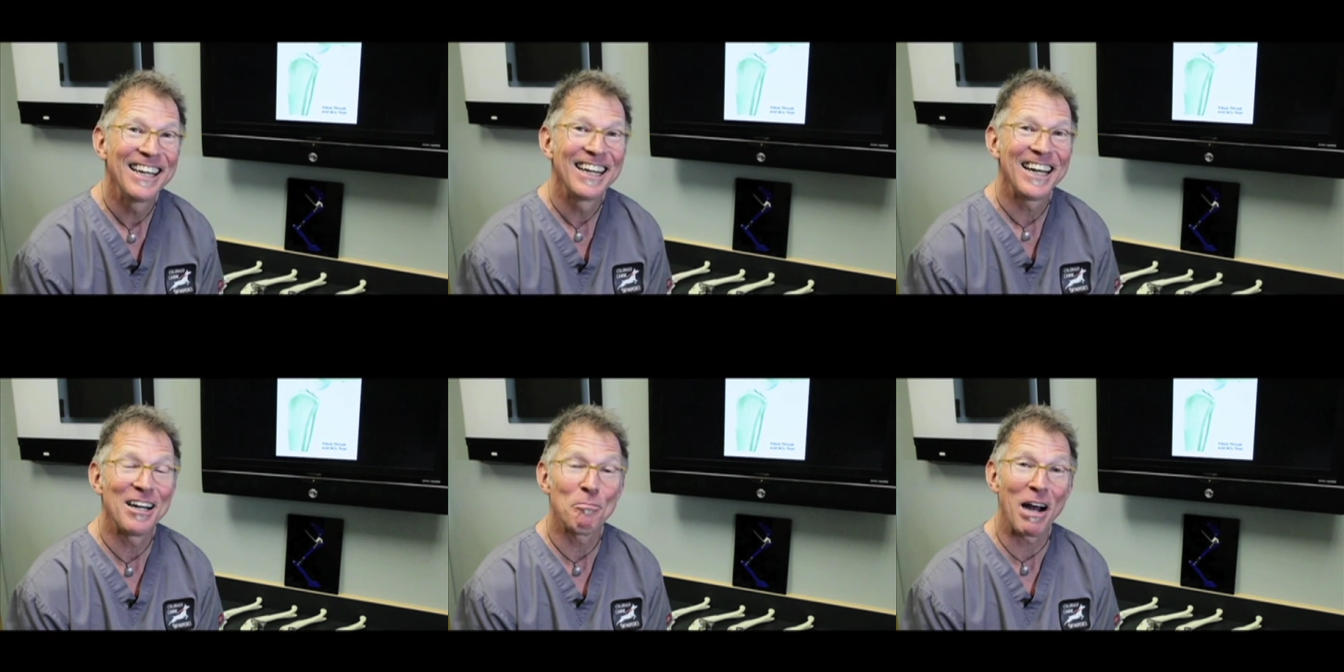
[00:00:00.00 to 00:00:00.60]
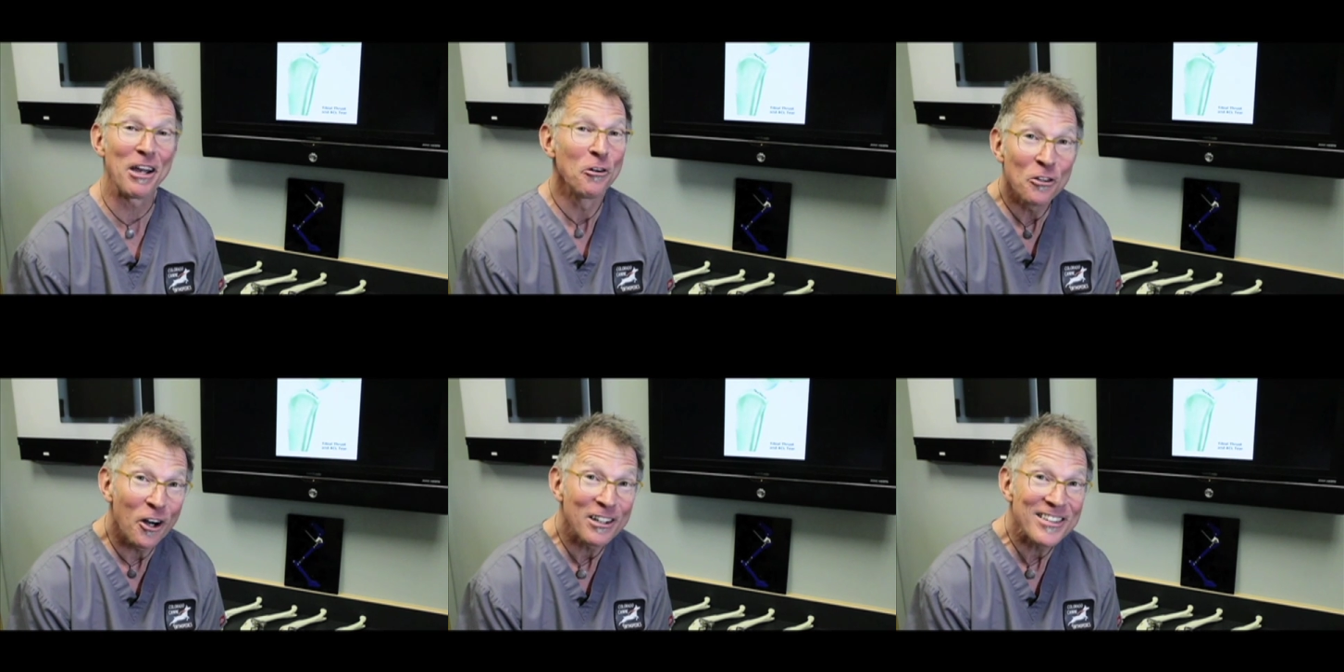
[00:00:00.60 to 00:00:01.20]
My own
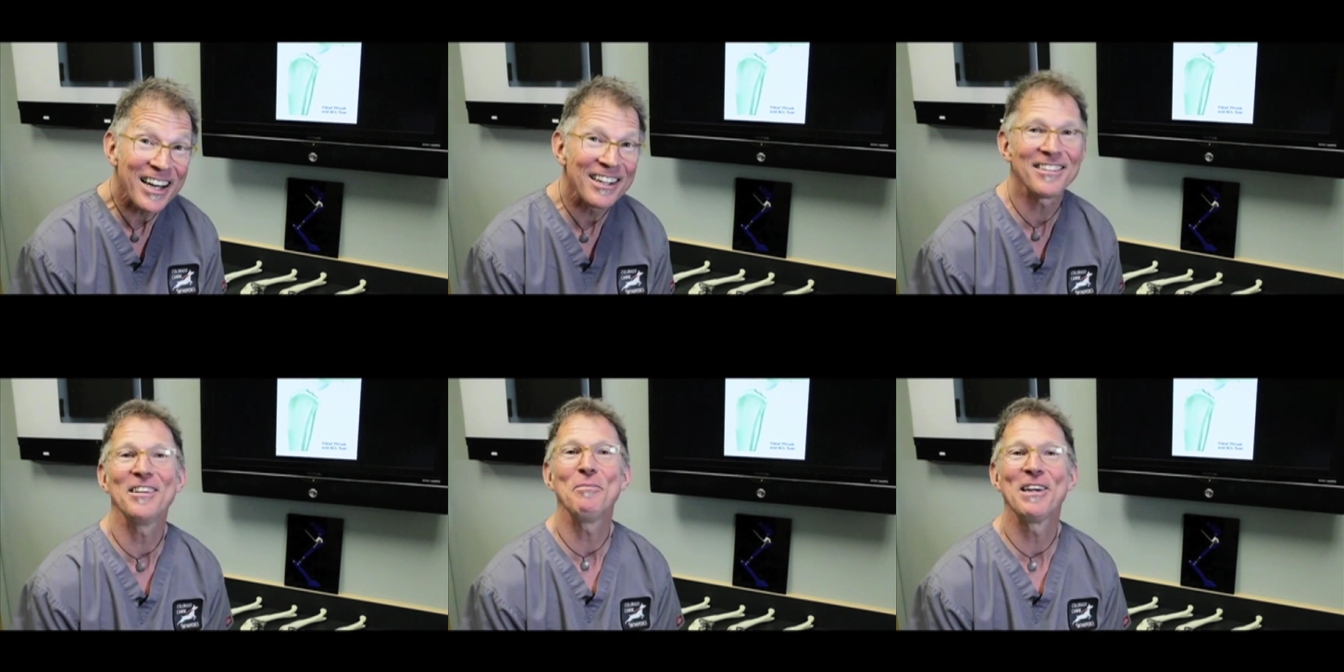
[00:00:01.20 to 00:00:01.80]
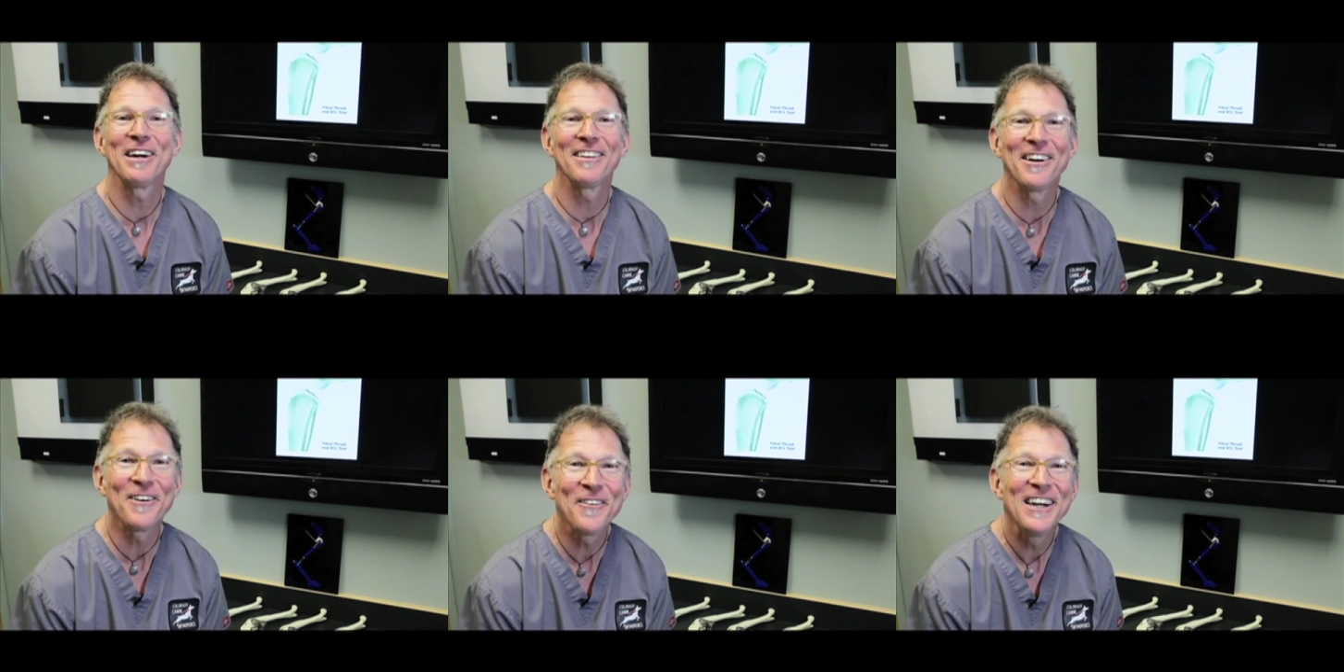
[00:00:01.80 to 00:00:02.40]
dog's had a
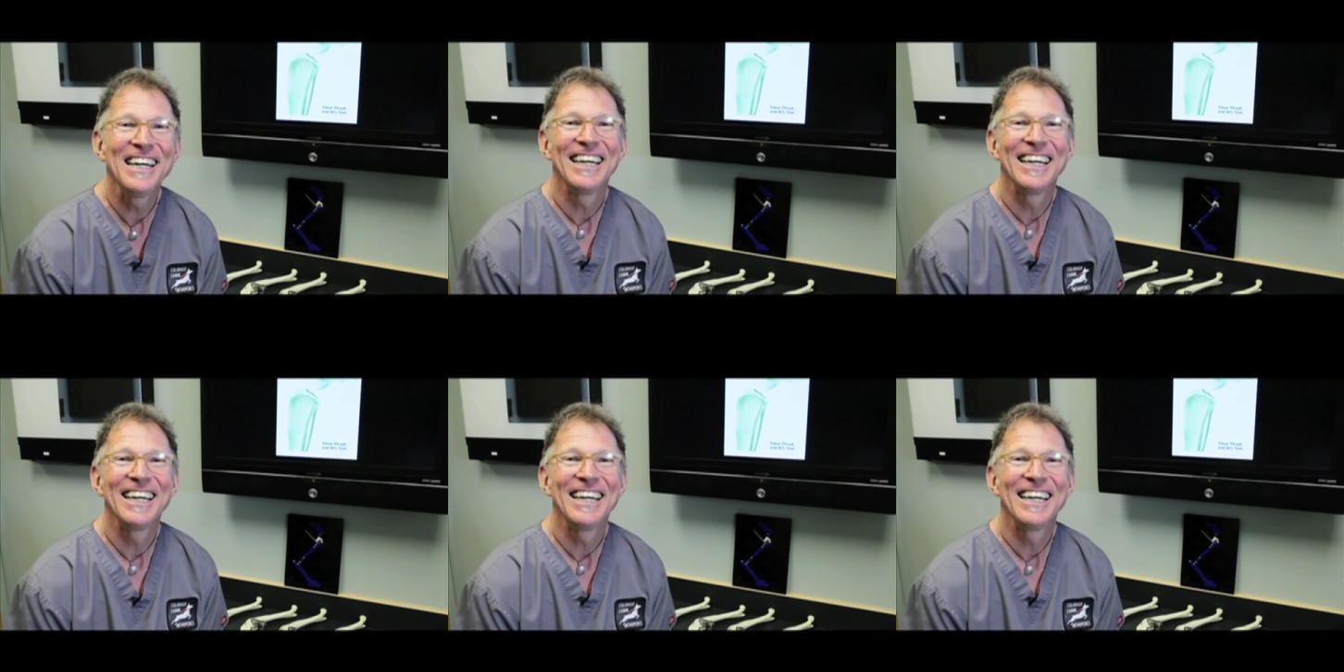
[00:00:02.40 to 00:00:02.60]
TPLO,